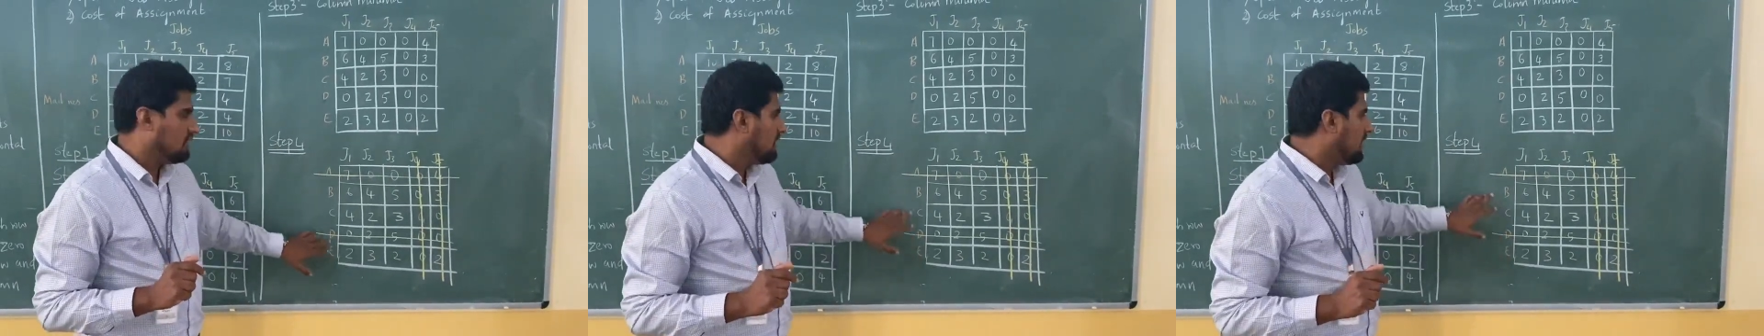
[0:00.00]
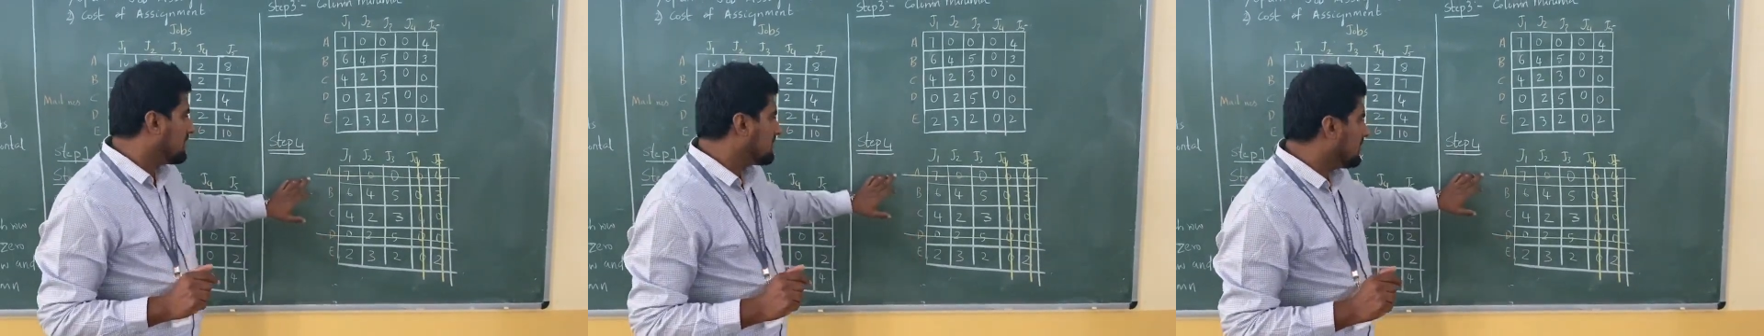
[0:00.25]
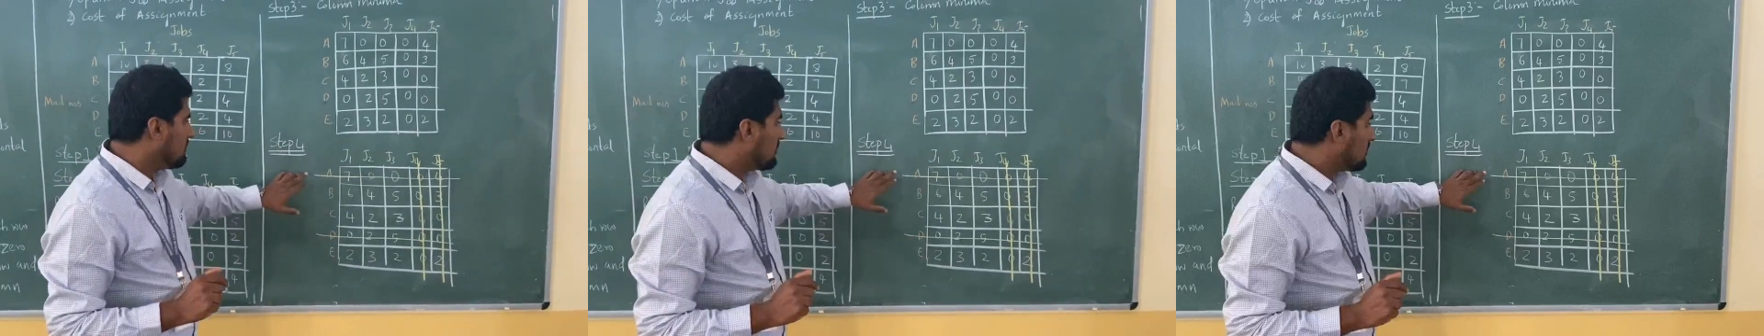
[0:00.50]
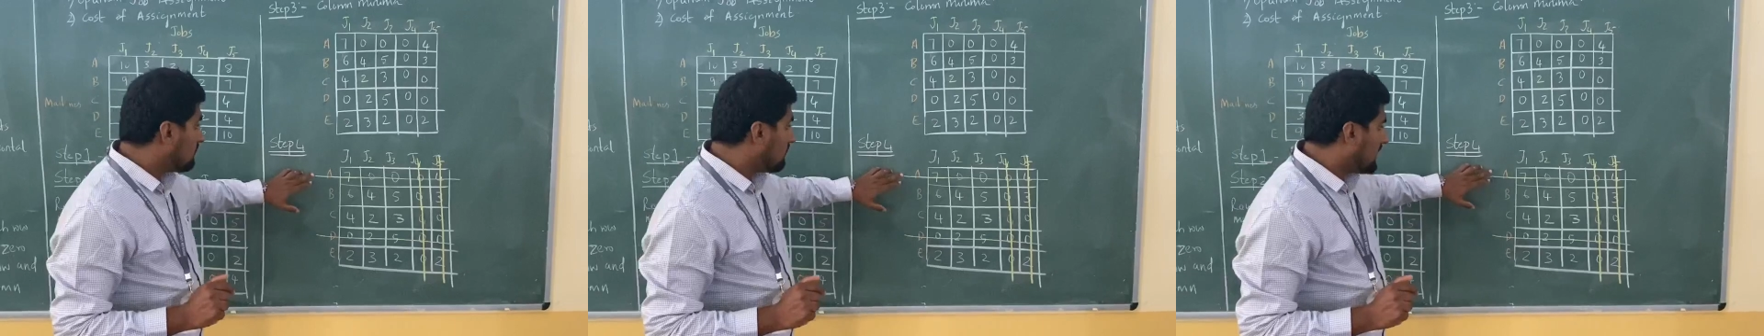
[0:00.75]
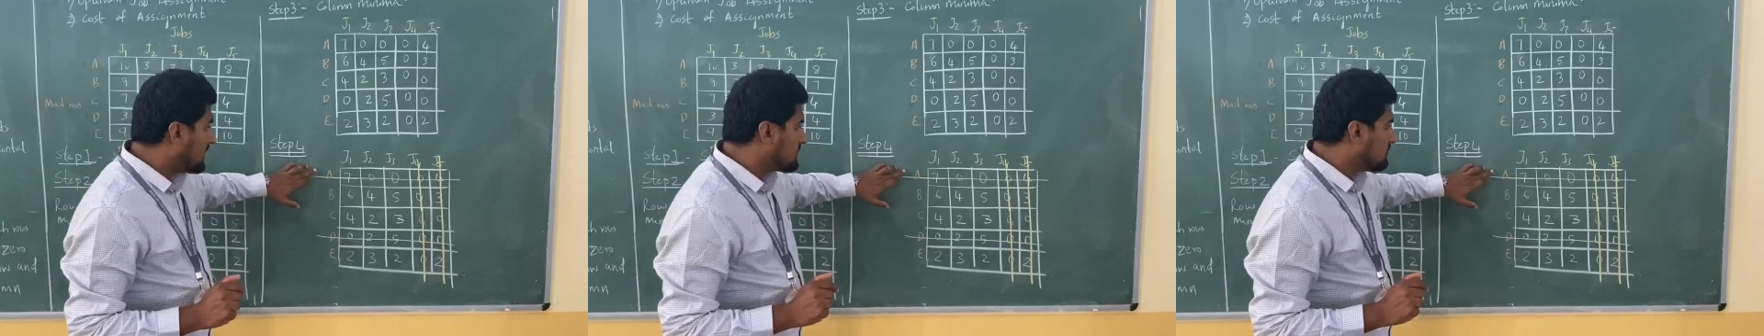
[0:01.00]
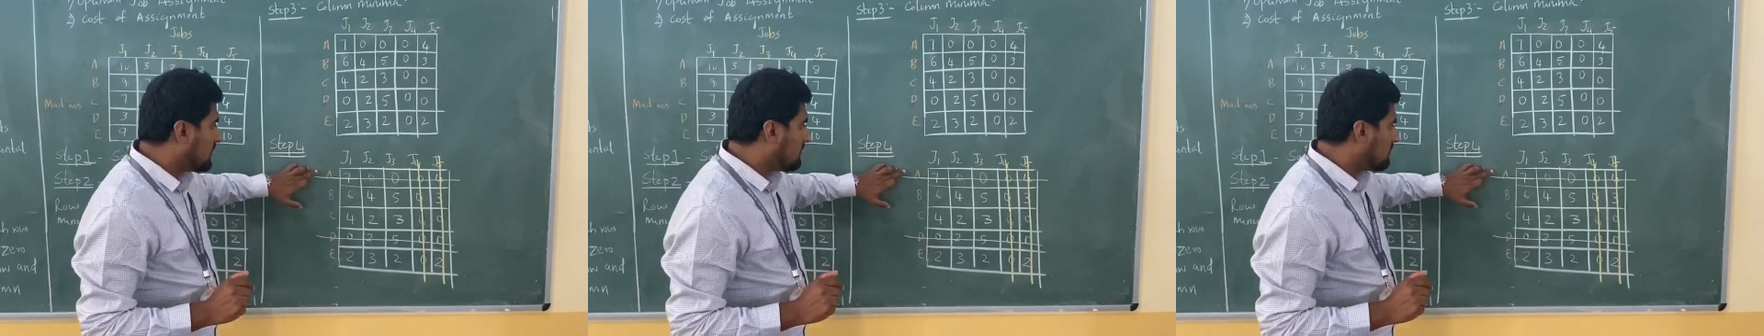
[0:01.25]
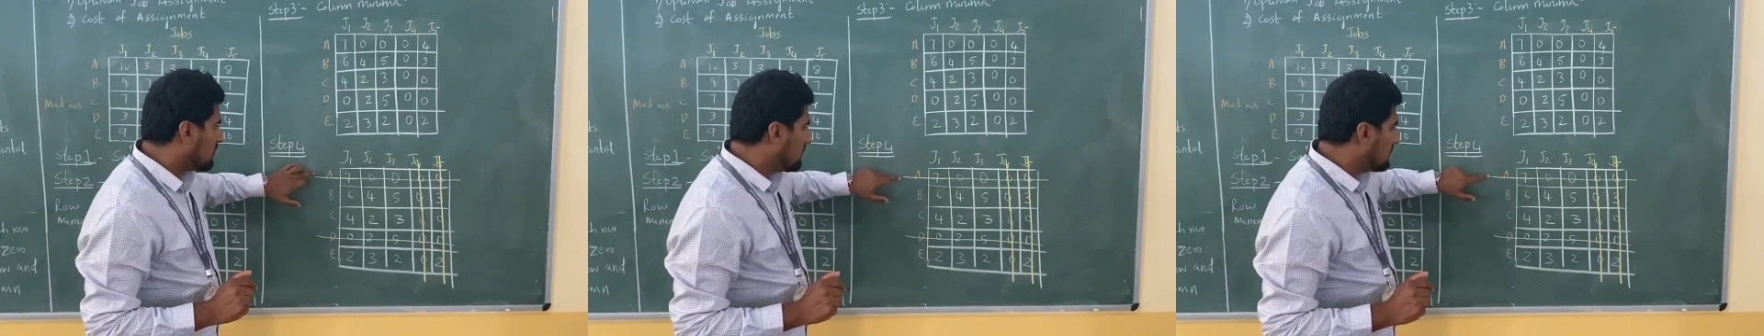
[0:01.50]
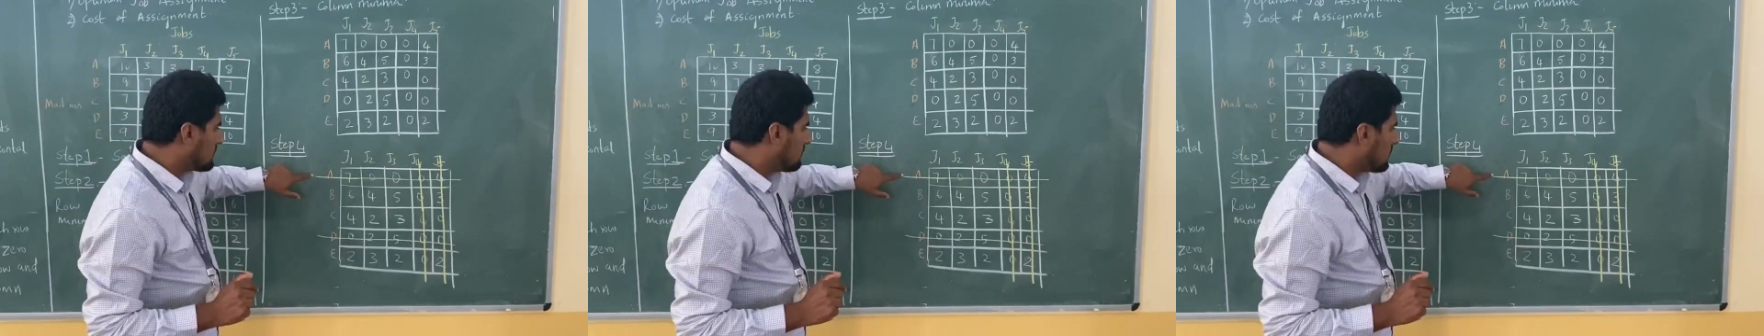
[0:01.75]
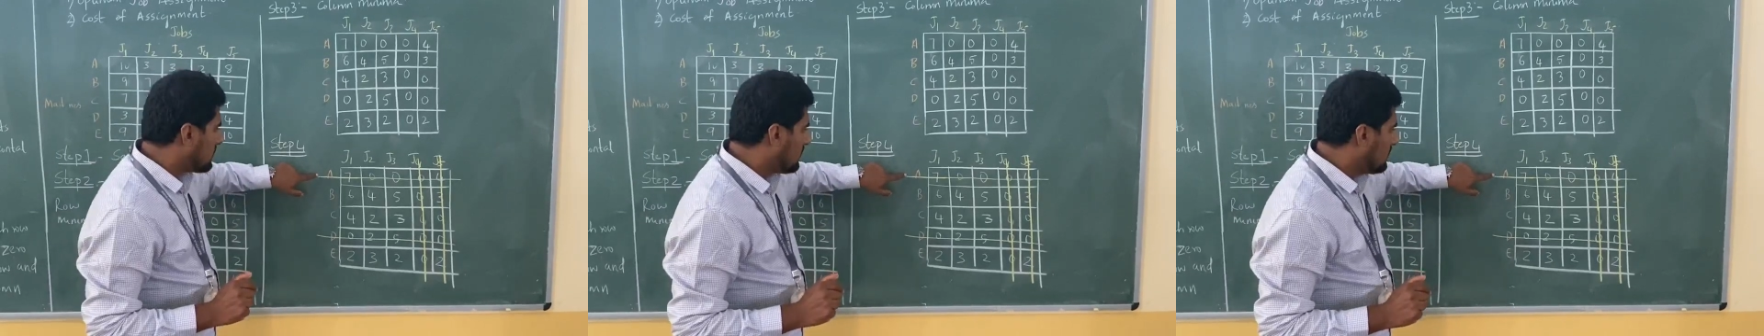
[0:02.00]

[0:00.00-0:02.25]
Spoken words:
and the number of lines we have drawn is what?